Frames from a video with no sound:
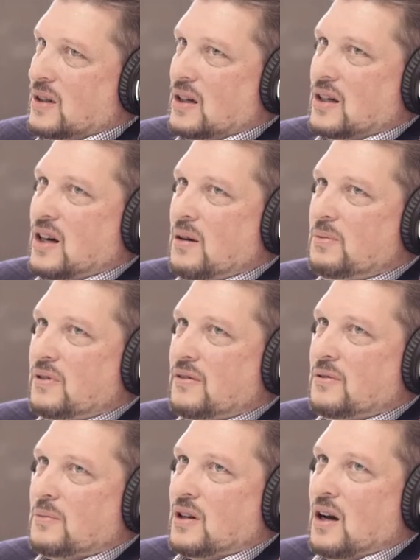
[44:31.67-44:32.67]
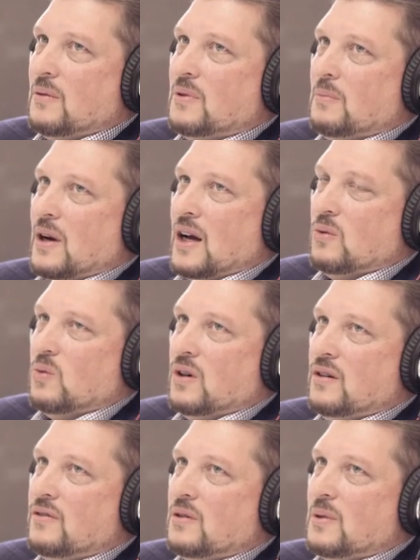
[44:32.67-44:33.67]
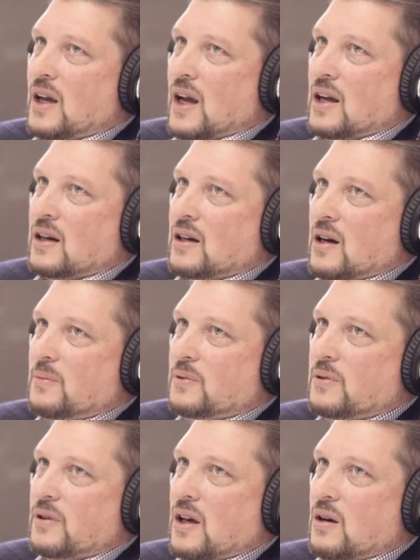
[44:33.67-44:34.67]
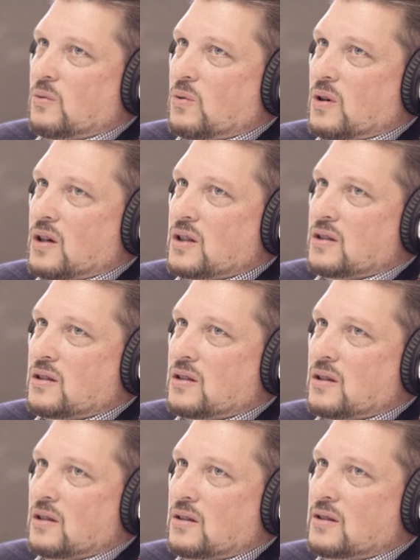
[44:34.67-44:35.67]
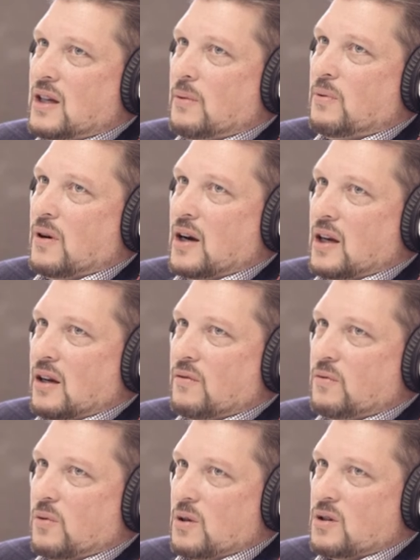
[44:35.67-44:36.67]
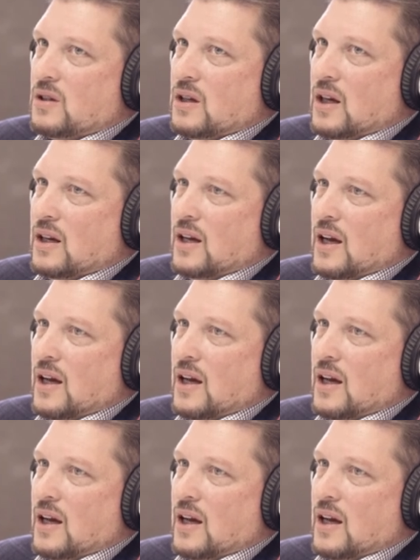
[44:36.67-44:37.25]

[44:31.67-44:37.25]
Well, a couple of them come to mind. One of them, I had a couple that was separating, unfortunately,